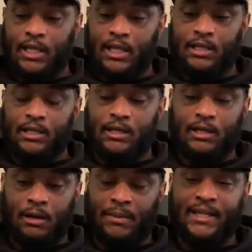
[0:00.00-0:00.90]
getting
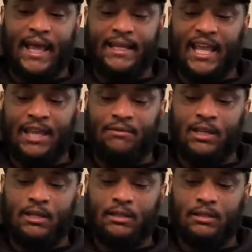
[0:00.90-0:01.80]
the Midnight
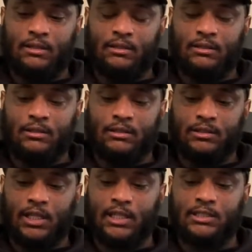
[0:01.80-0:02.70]
Navy
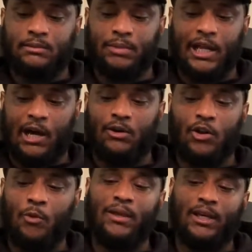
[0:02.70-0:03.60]
6, but I don't
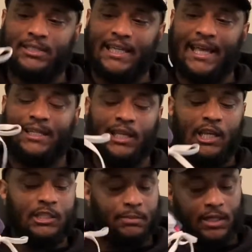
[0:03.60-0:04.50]
know because I got
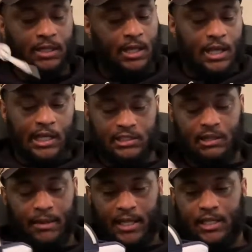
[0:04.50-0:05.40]
these, but I still
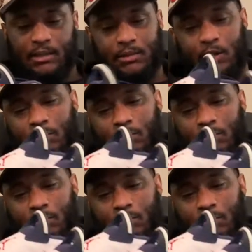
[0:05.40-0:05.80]
might get them though.